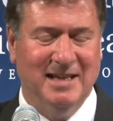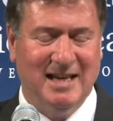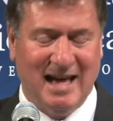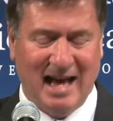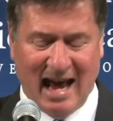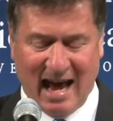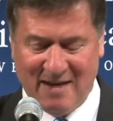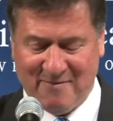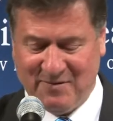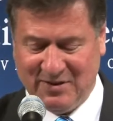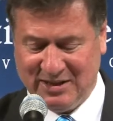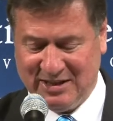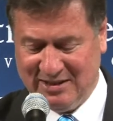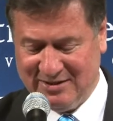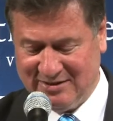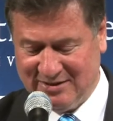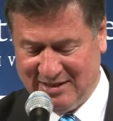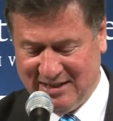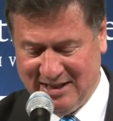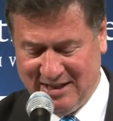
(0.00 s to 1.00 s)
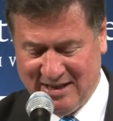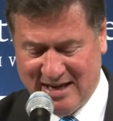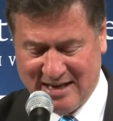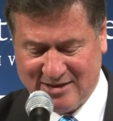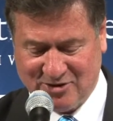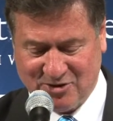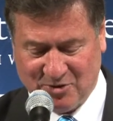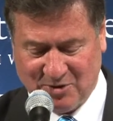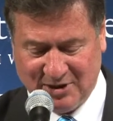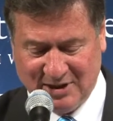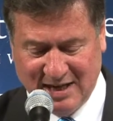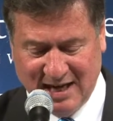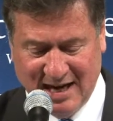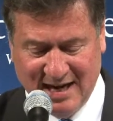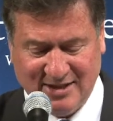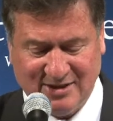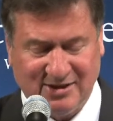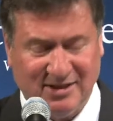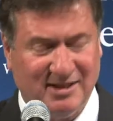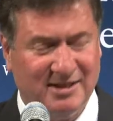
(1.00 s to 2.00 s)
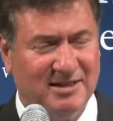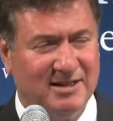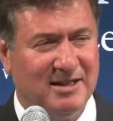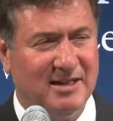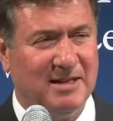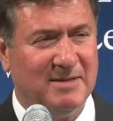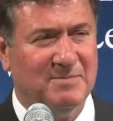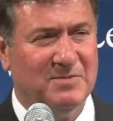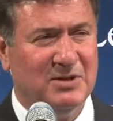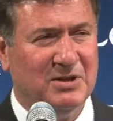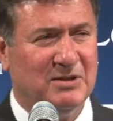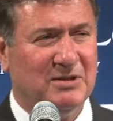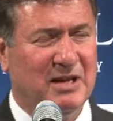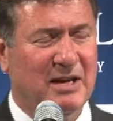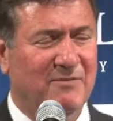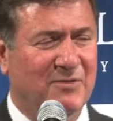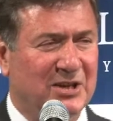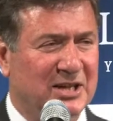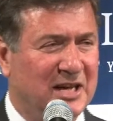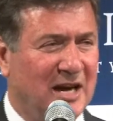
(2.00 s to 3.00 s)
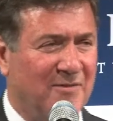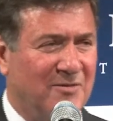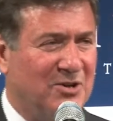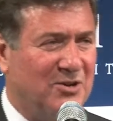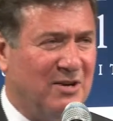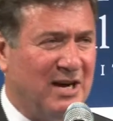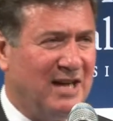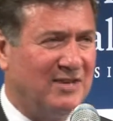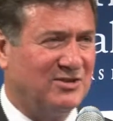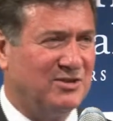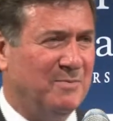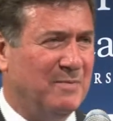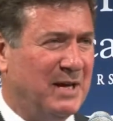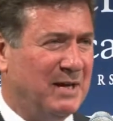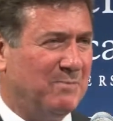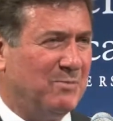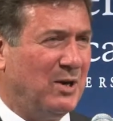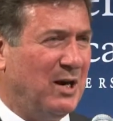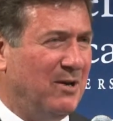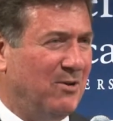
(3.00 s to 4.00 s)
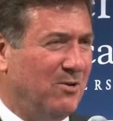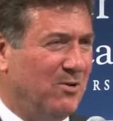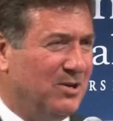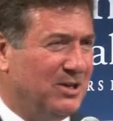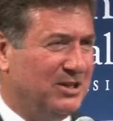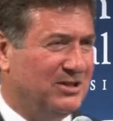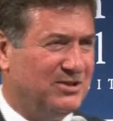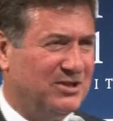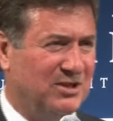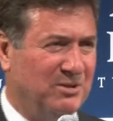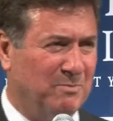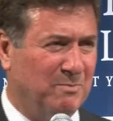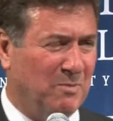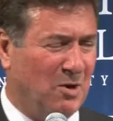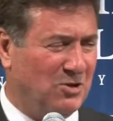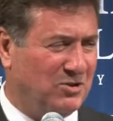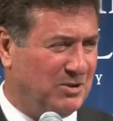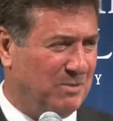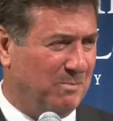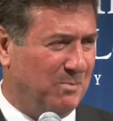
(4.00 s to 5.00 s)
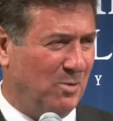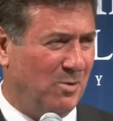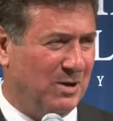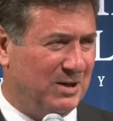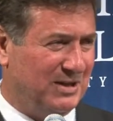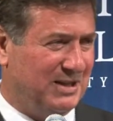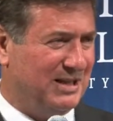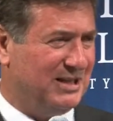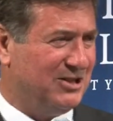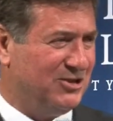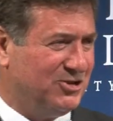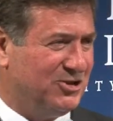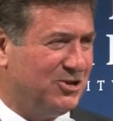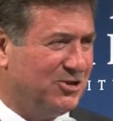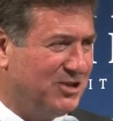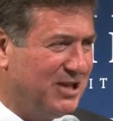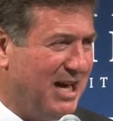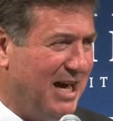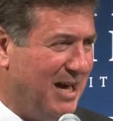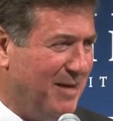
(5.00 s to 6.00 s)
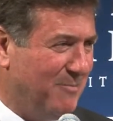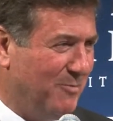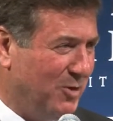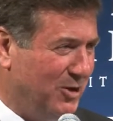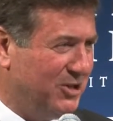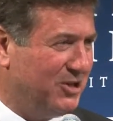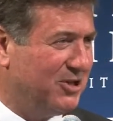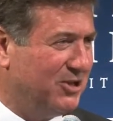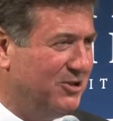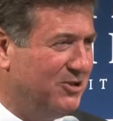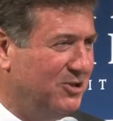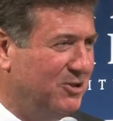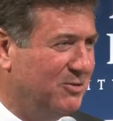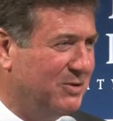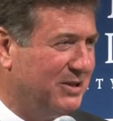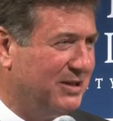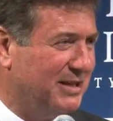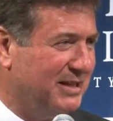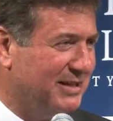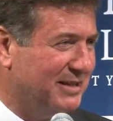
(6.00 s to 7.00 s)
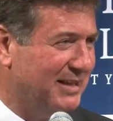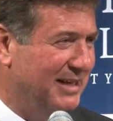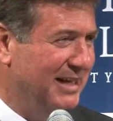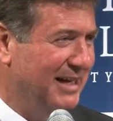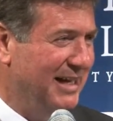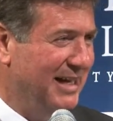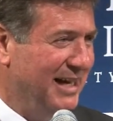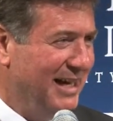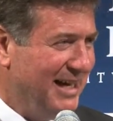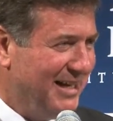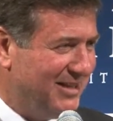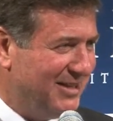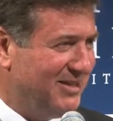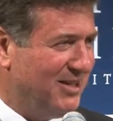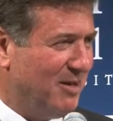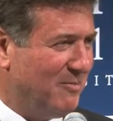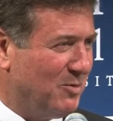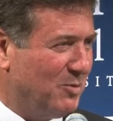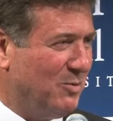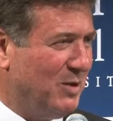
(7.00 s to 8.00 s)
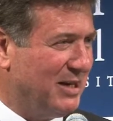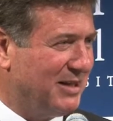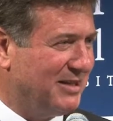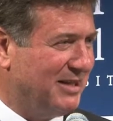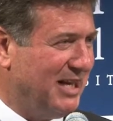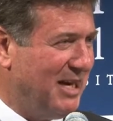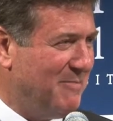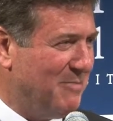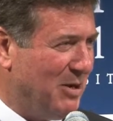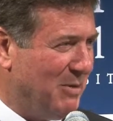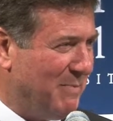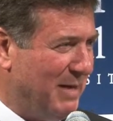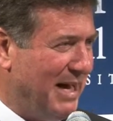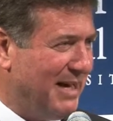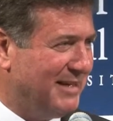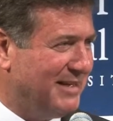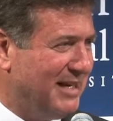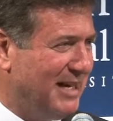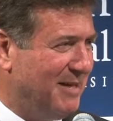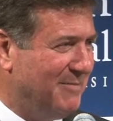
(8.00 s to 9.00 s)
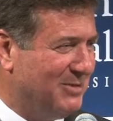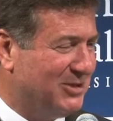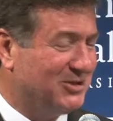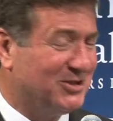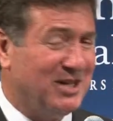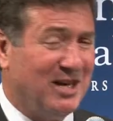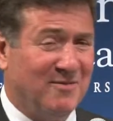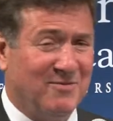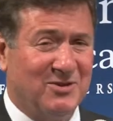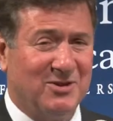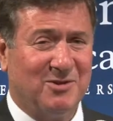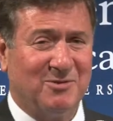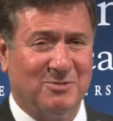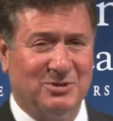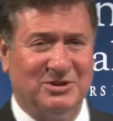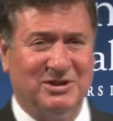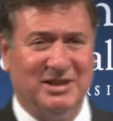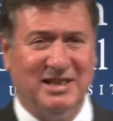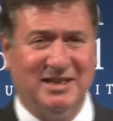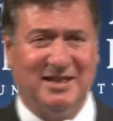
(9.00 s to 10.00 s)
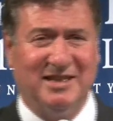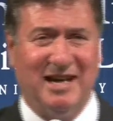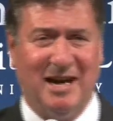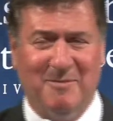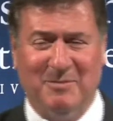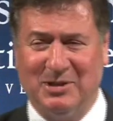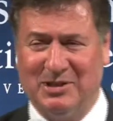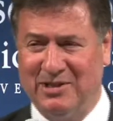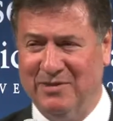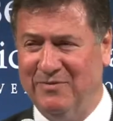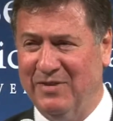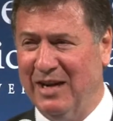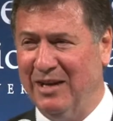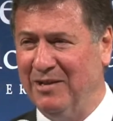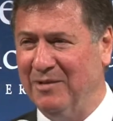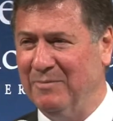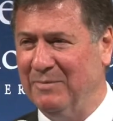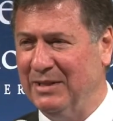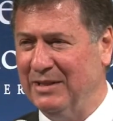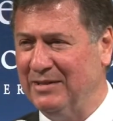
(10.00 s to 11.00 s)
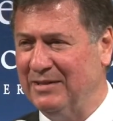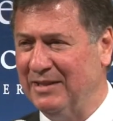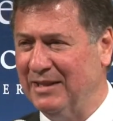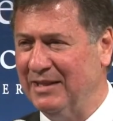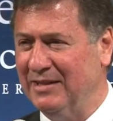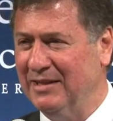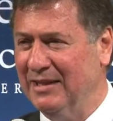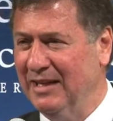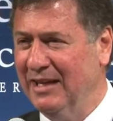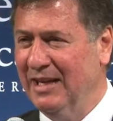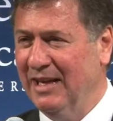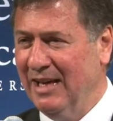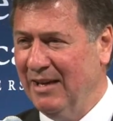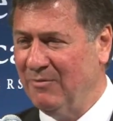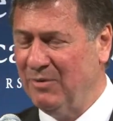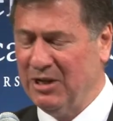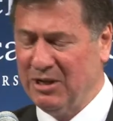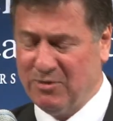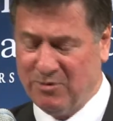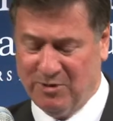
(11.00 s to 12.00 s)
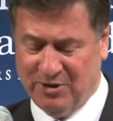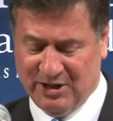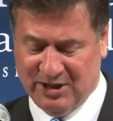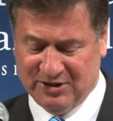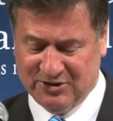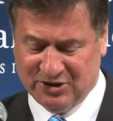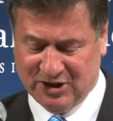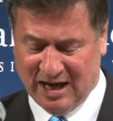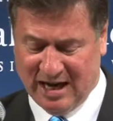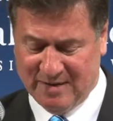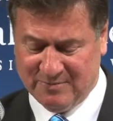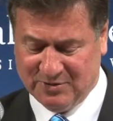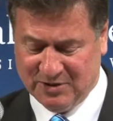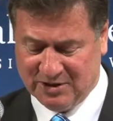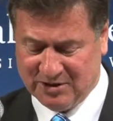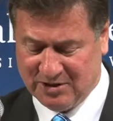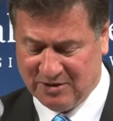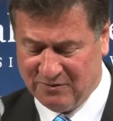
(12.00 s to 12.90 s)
advocacy exhortation. Every governor has to make priorities, and the most important thing is your time. What are you going to do with it? And the number one claim on my time as governor was economic development and recruiting jobs into